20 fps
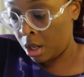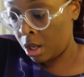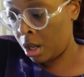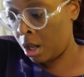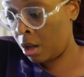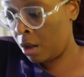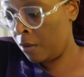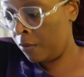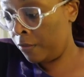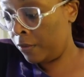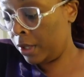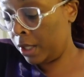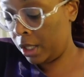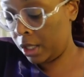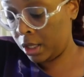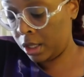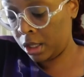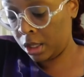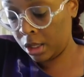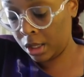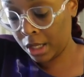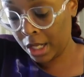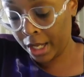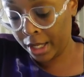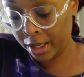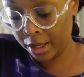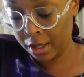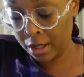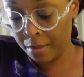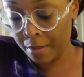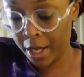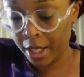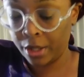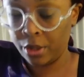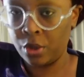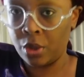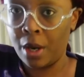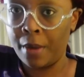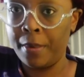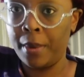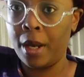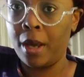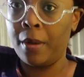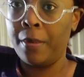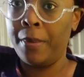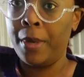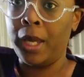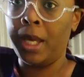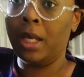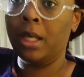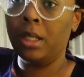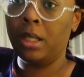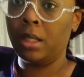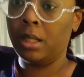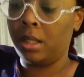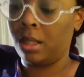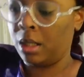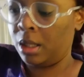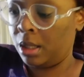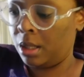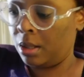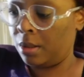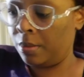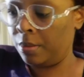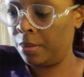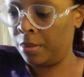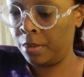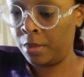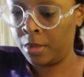hopefully it's just like somebody dropping off packages or something.